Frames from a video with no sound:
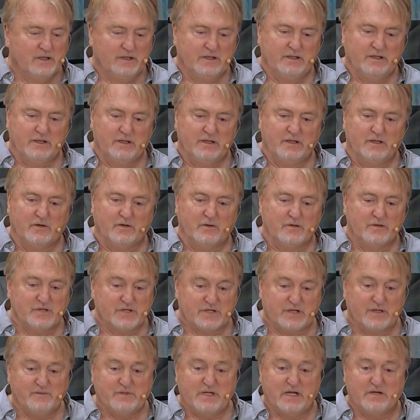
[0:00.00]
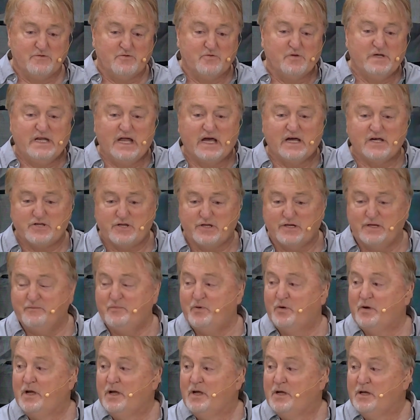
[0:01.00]
you know, sometimes we'd
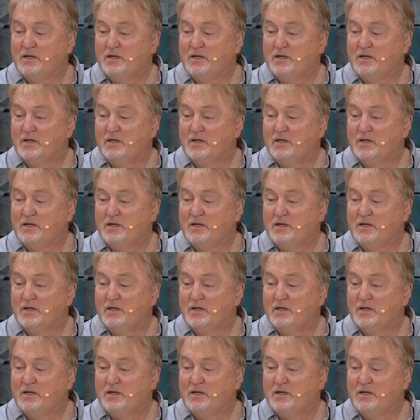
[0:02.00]
actually